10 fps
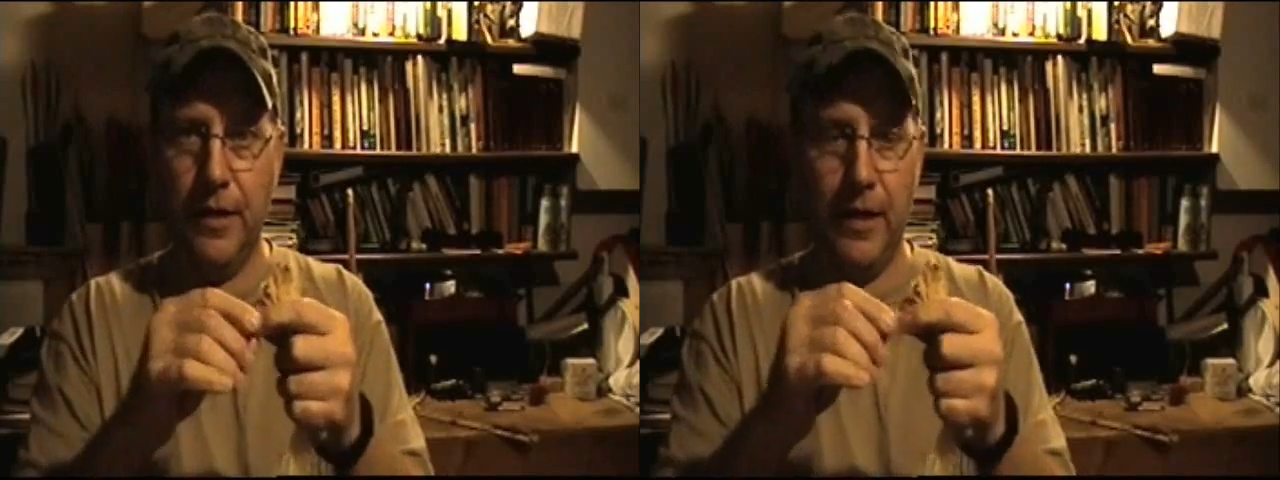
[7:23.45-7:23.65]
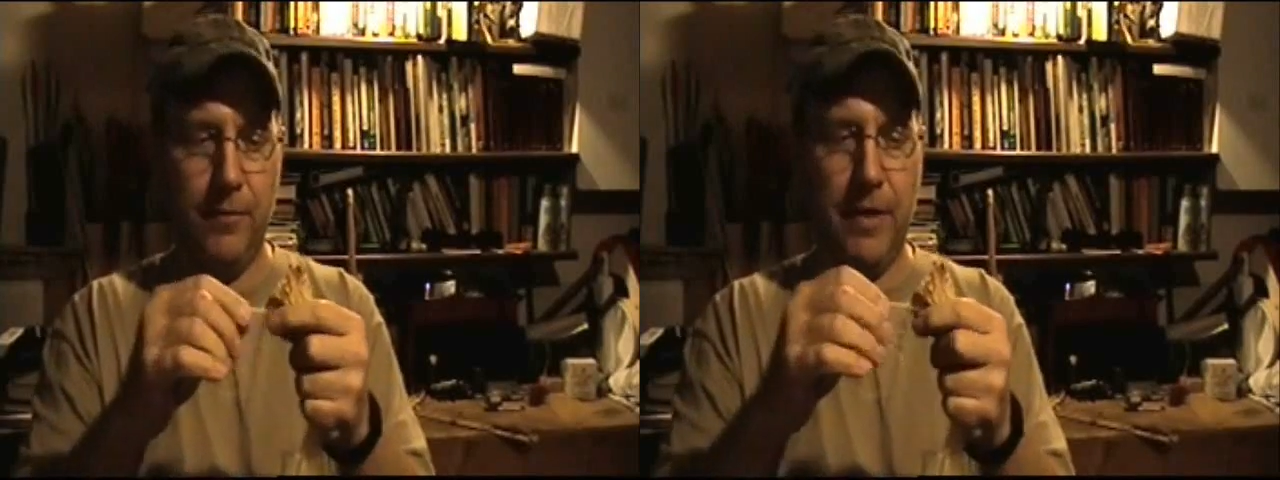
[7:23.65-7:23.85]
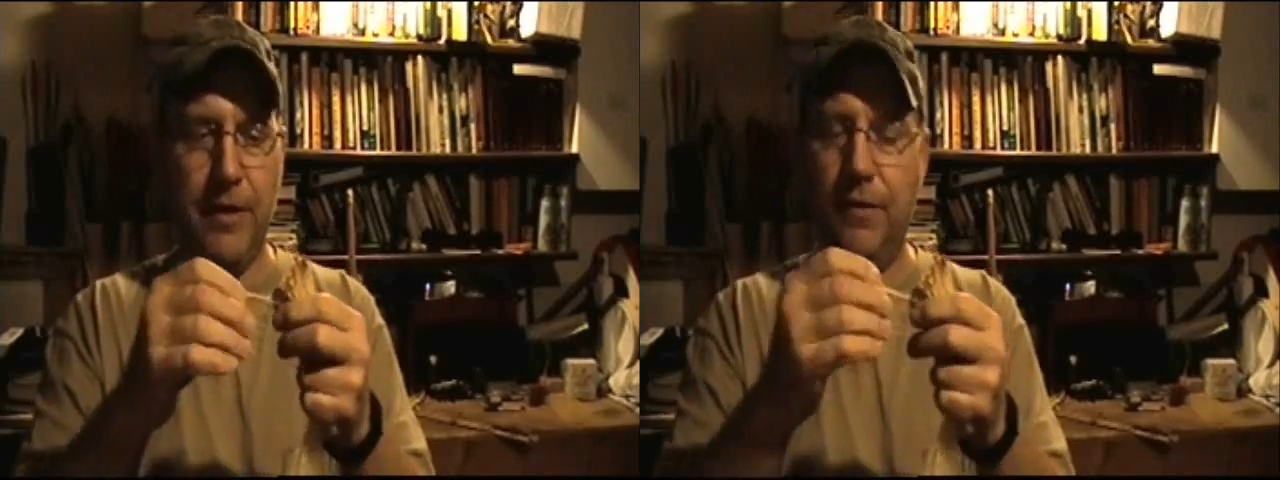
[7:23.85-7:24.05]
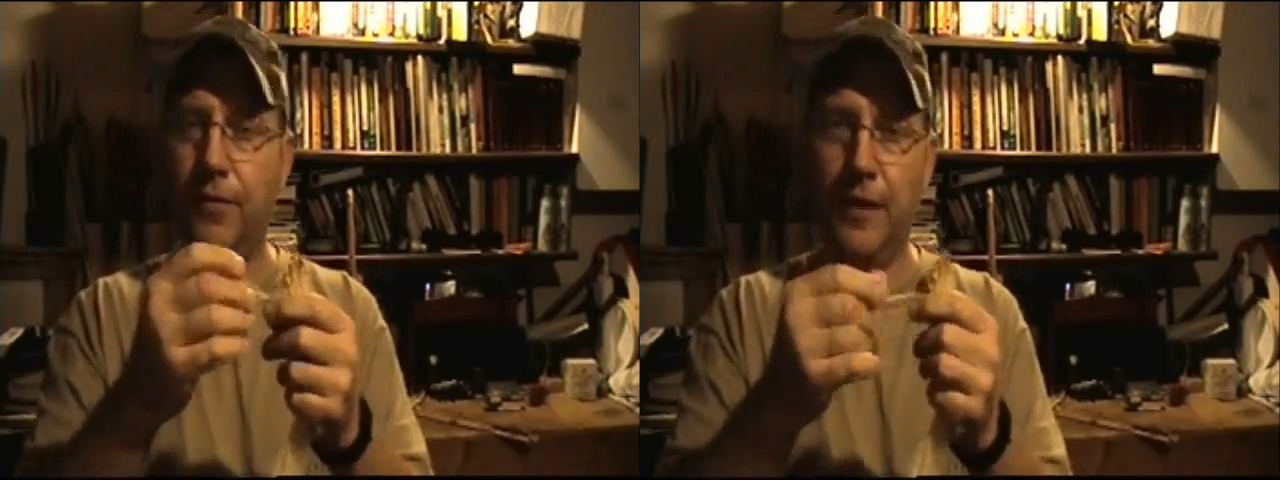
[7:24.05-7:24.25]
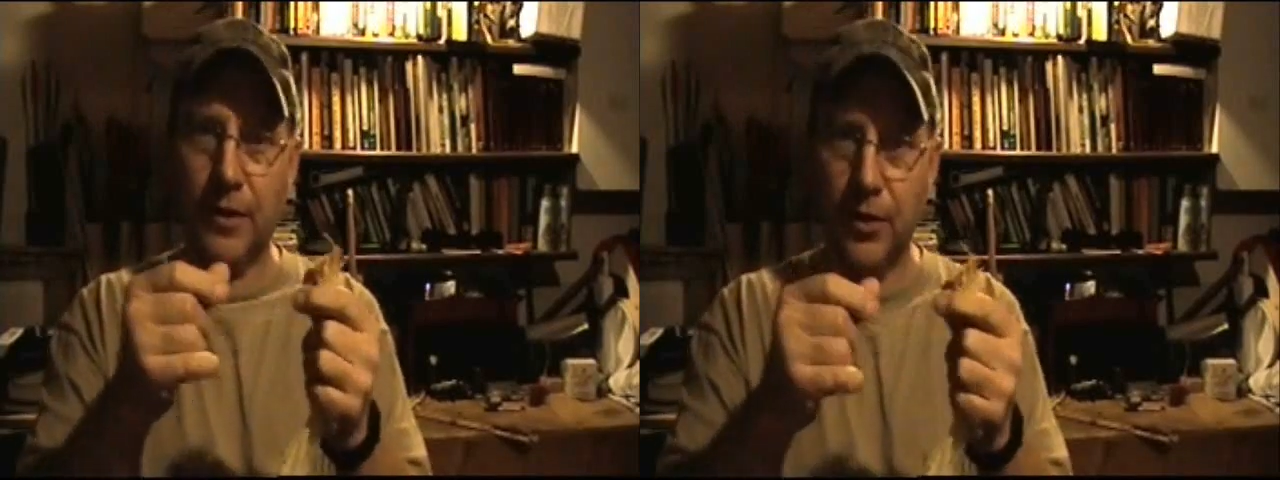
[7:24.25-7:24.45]
and make it
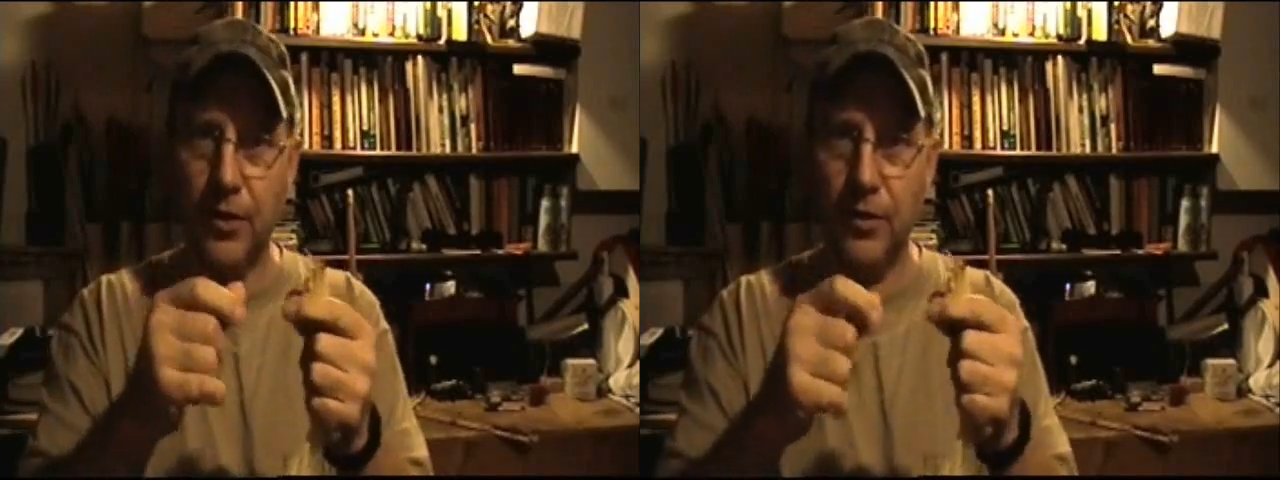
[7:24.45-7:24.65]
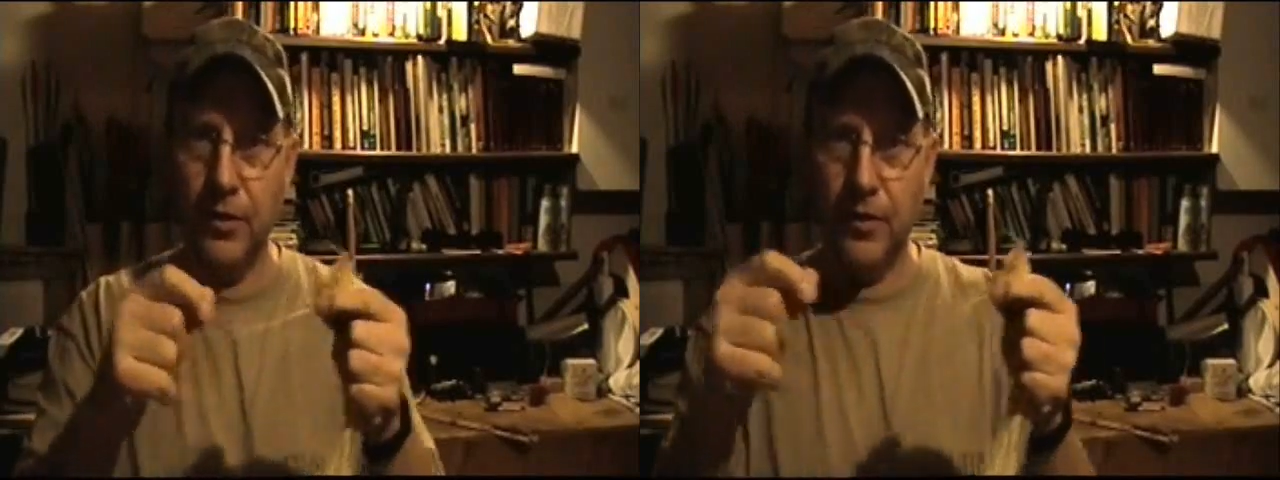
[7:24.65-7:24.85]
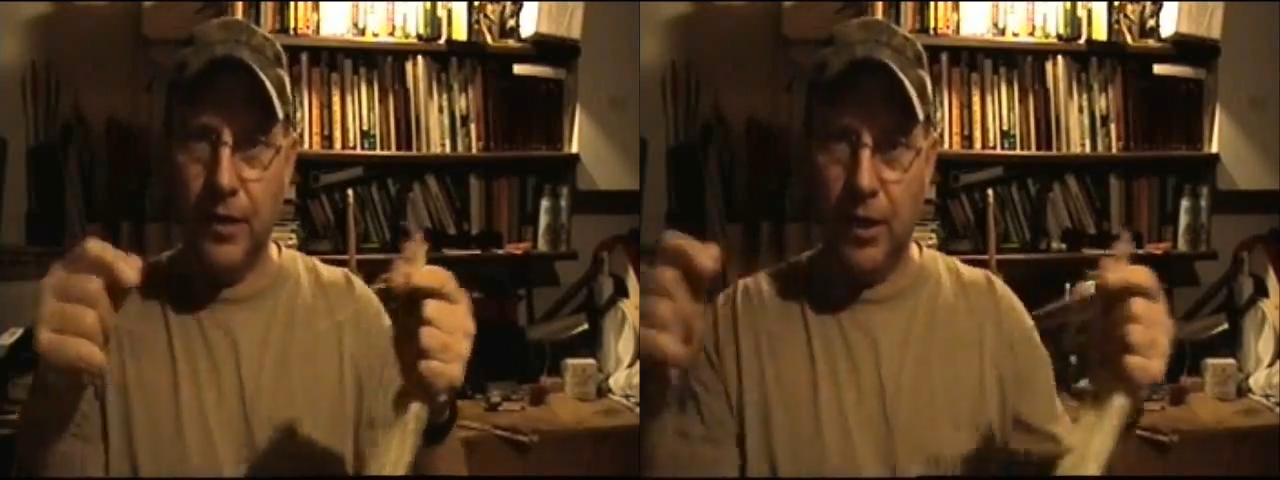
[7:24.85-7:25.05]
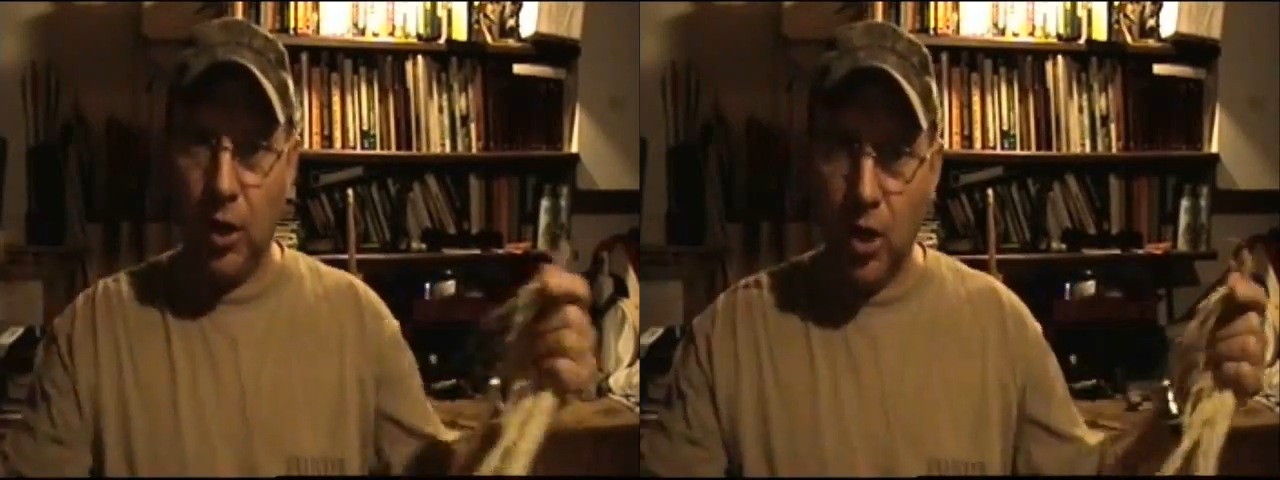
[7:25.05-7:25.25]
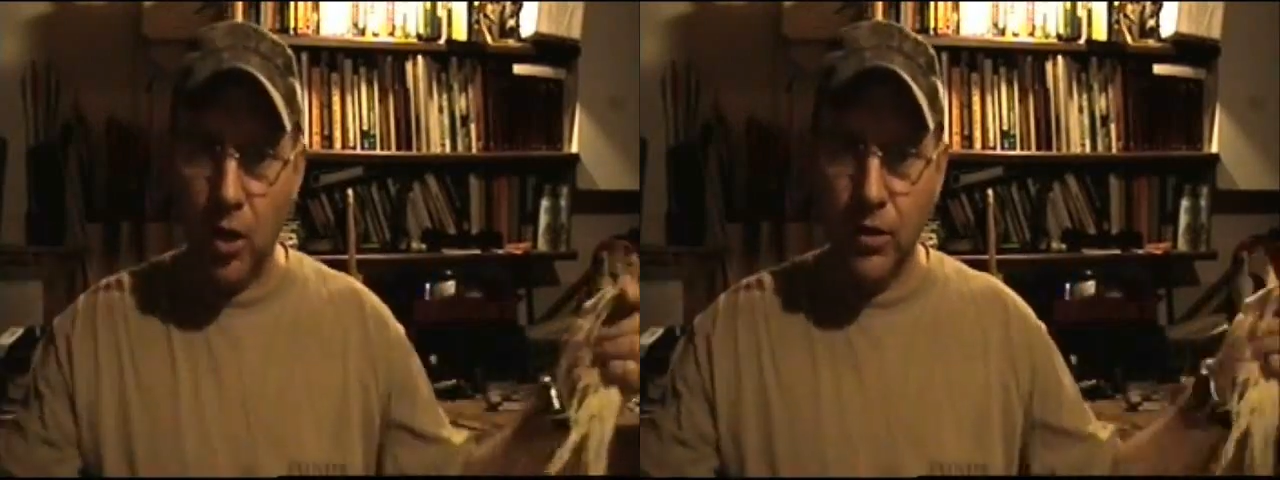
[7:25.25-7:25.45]
thicker and
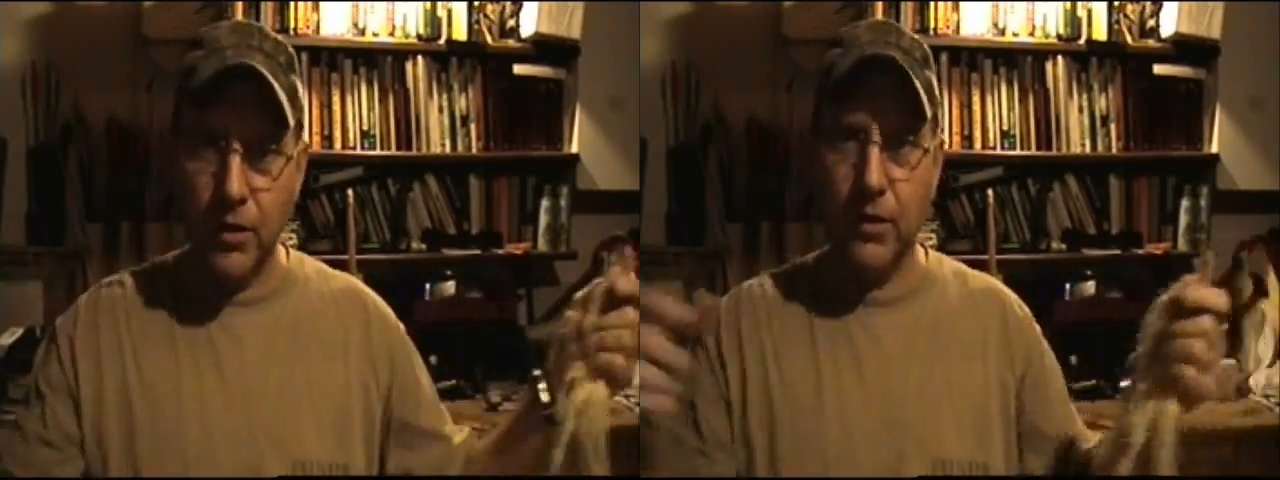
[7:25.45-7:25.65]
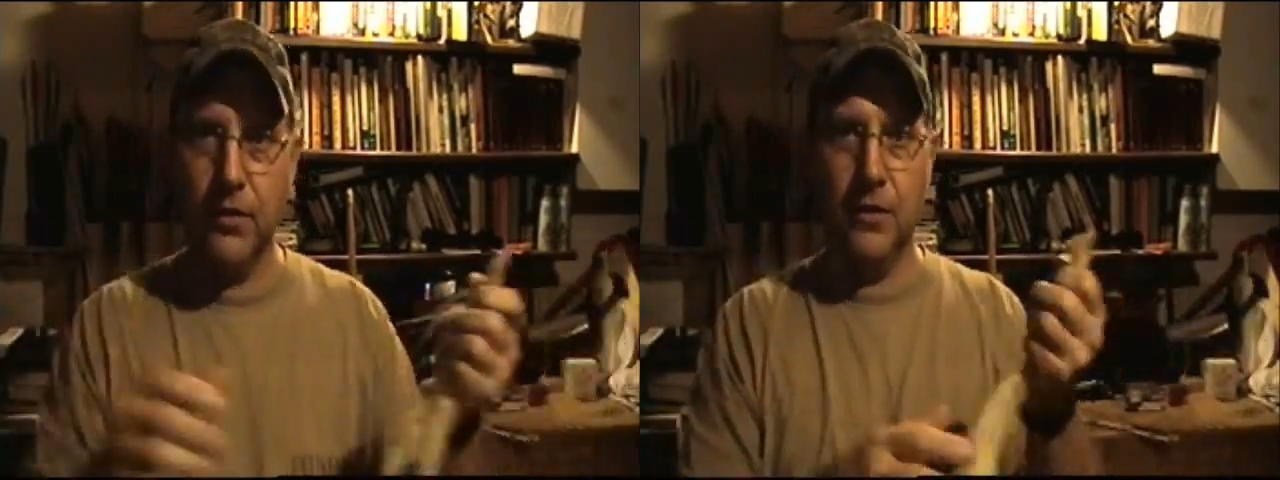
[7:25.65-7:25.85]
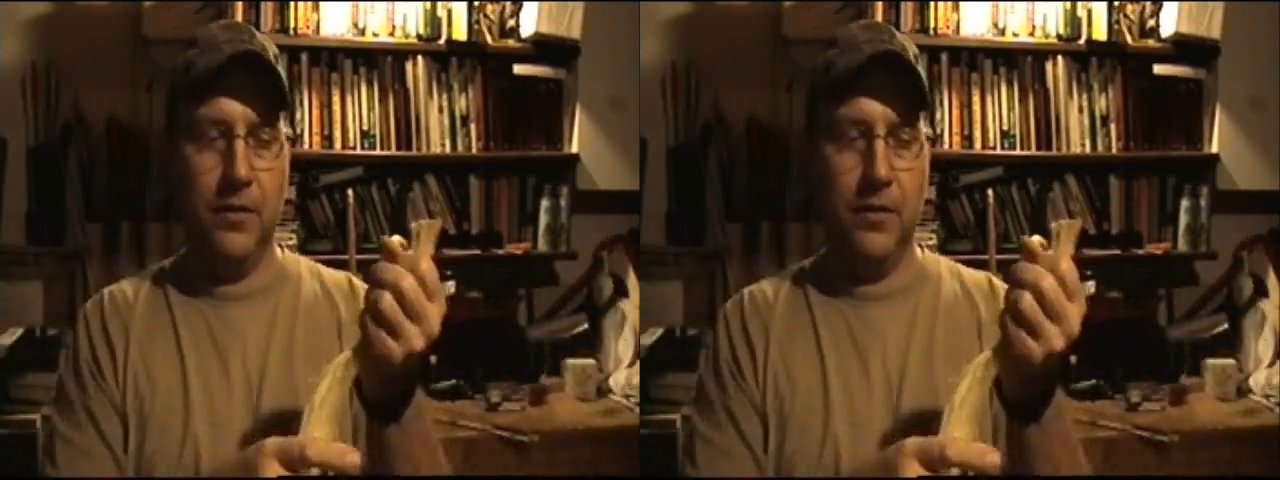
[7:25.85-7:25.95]
longer.